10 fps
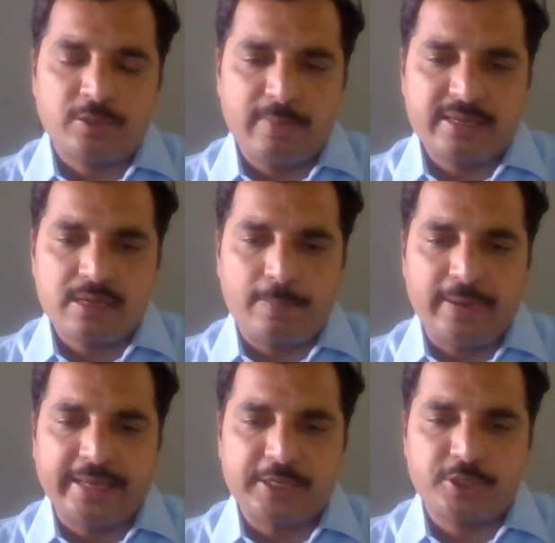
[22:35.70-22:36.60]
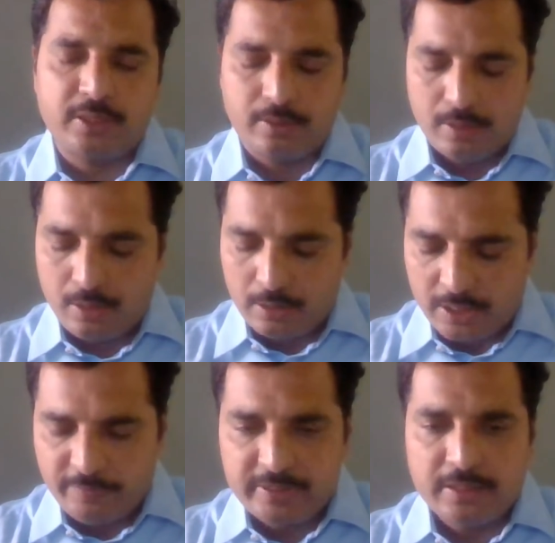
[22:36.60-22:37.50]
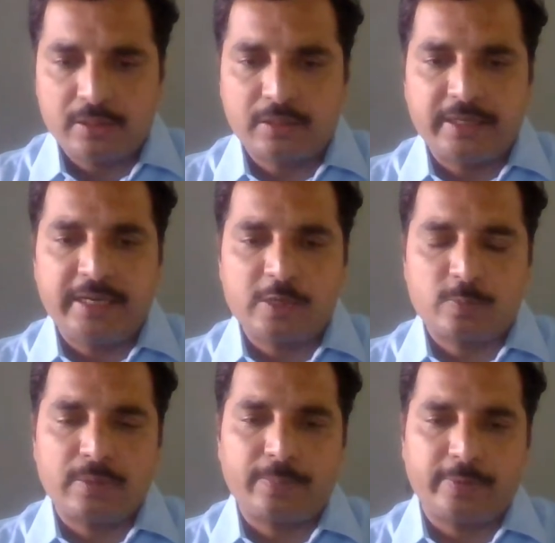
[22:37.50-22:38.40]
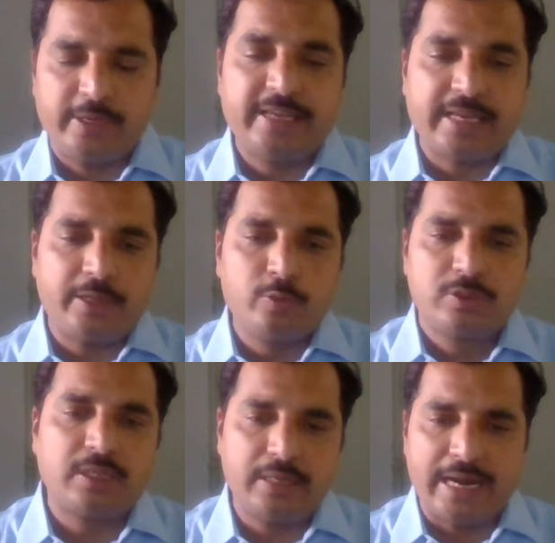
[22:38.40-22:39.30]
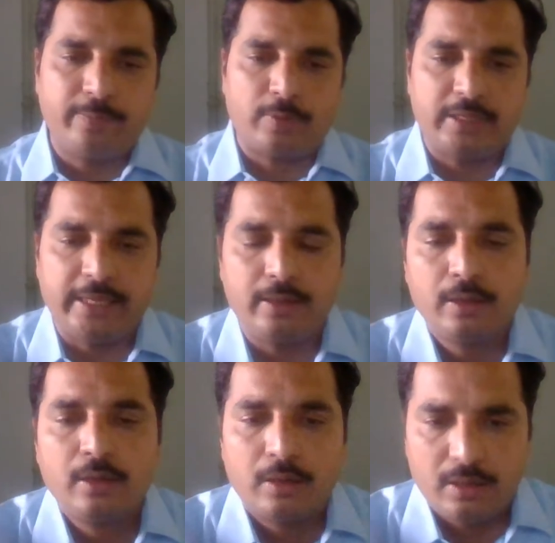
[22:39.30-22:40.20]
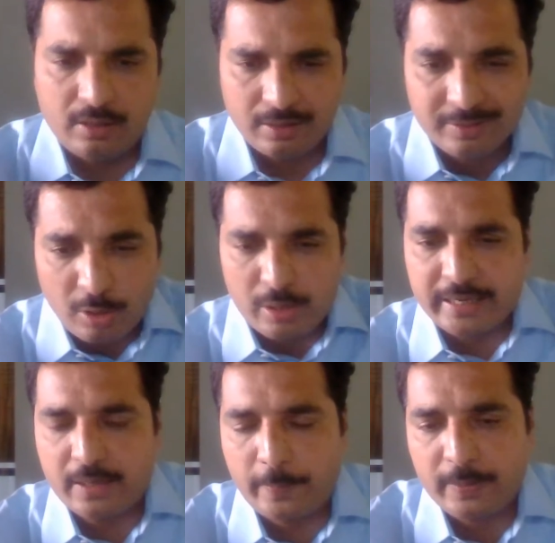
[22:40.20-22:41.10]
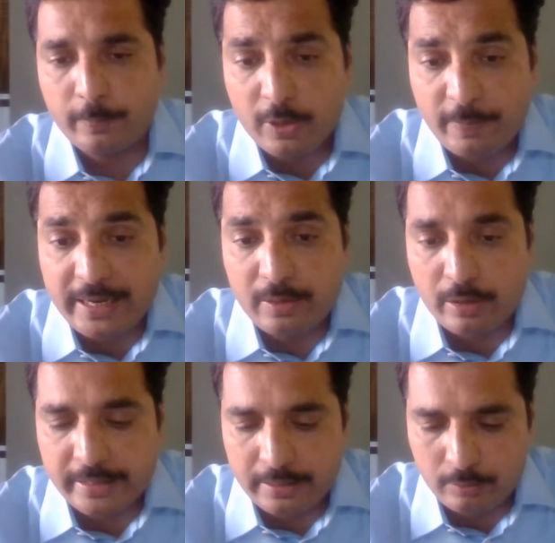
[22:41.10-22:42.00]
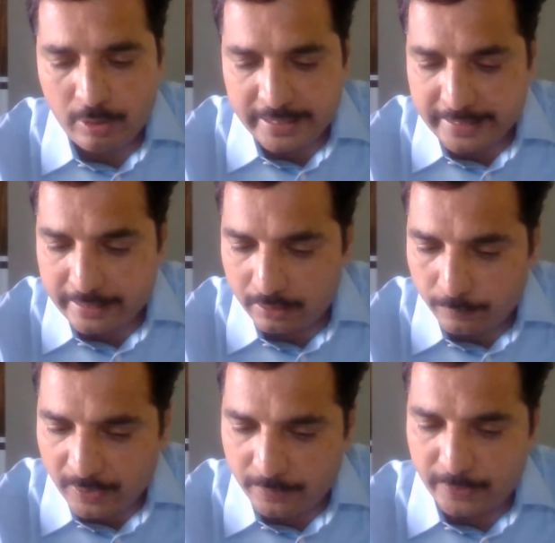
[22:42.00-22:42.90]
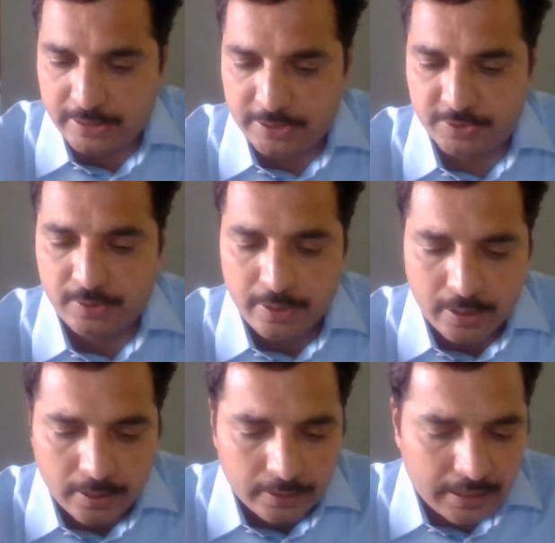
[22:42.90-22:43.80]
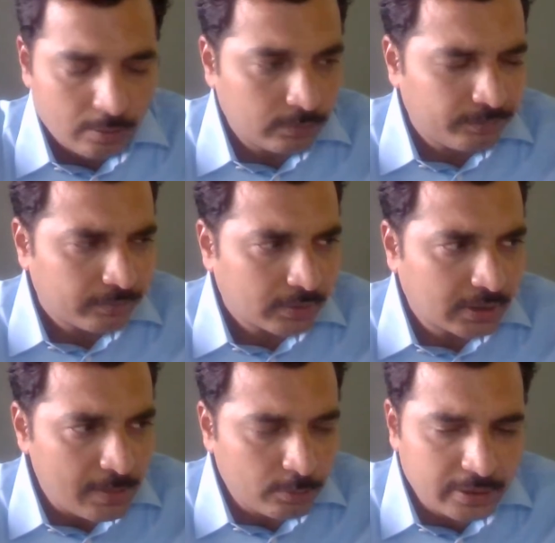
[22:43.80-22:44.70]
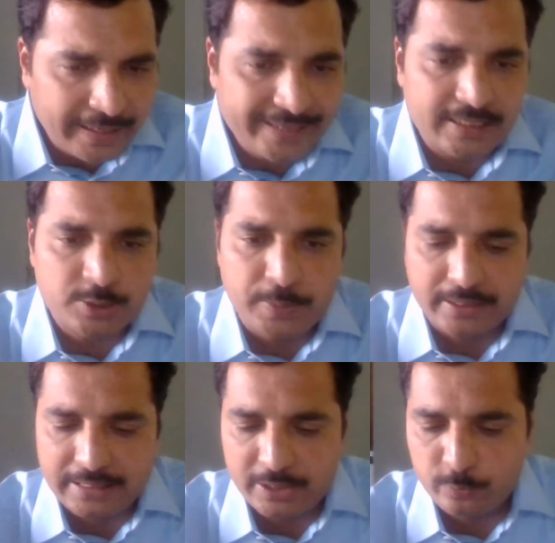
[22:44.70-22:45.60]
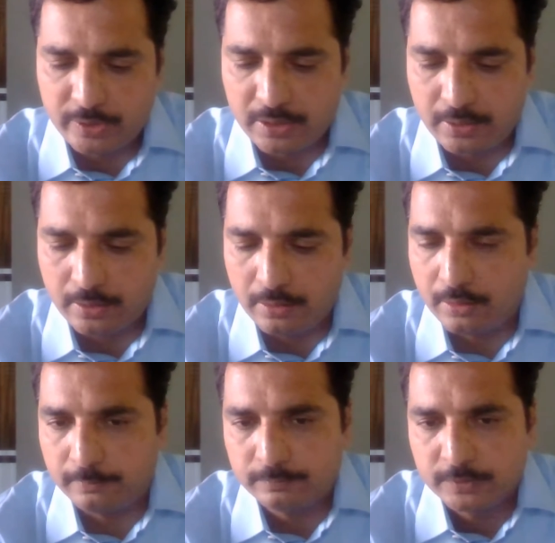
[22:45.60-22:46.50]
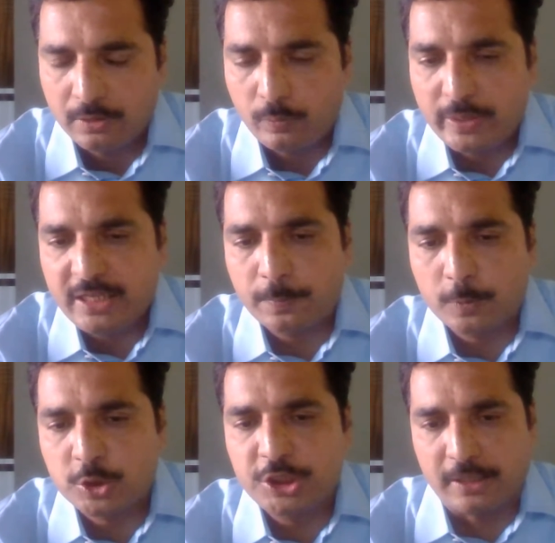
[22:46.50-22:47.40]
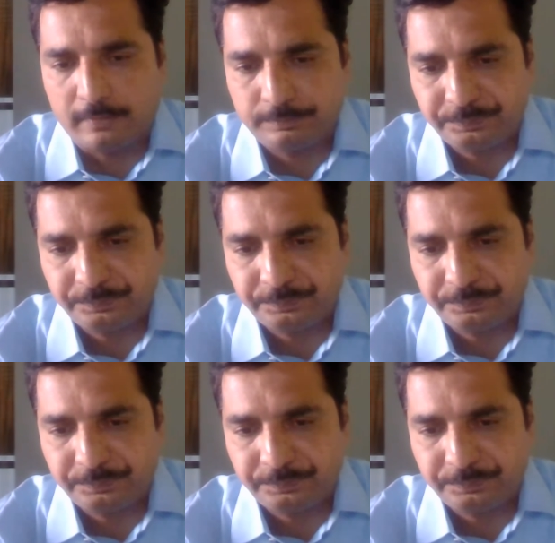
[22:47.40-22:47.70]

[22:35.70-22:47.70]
making application within the 30 days from the authority, he can use the land for the bona fide non-agricultural purposes. Now come to the next aspect, that is with what is the procedure